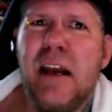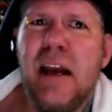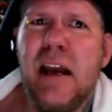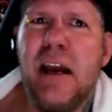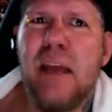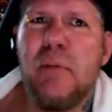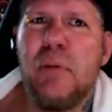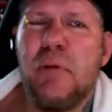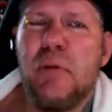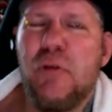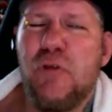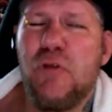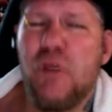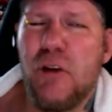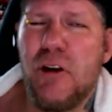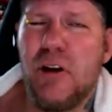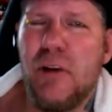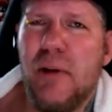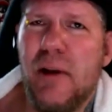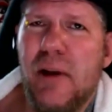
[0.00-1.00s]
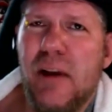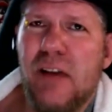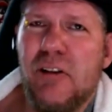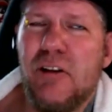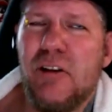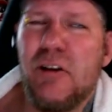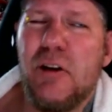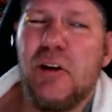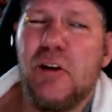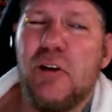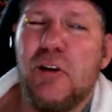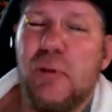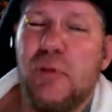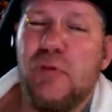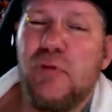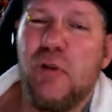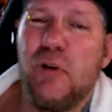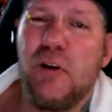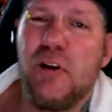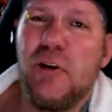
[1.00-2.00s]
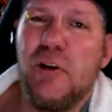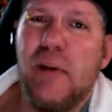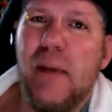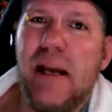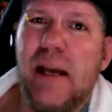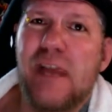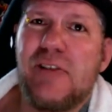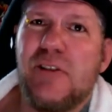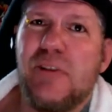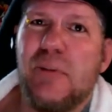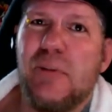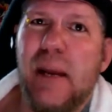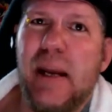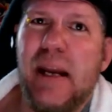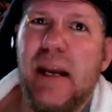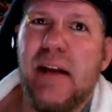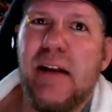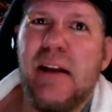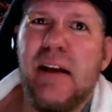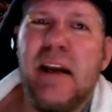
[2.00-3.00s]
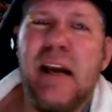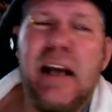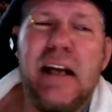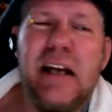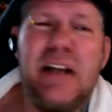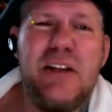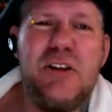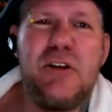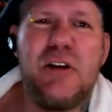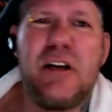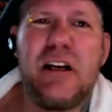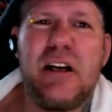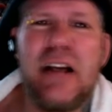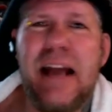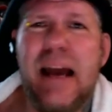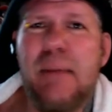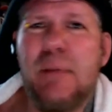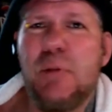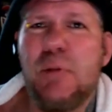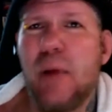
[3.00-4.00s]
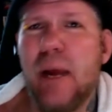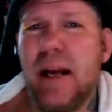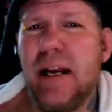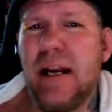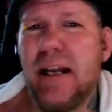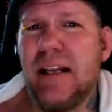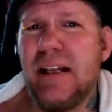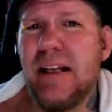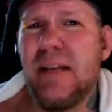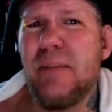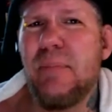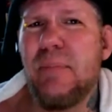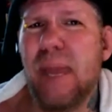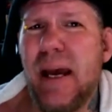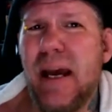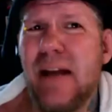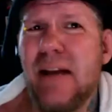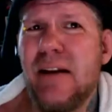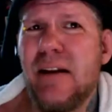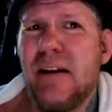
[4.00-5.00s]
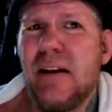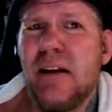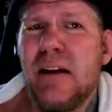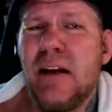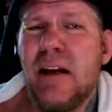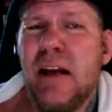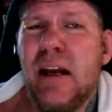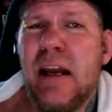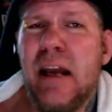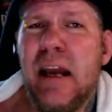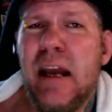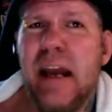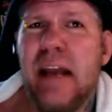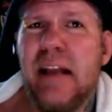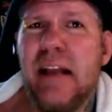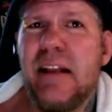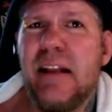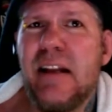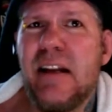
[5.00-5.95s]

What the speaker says: and before you masturbate, and then you collaborate in the bed, but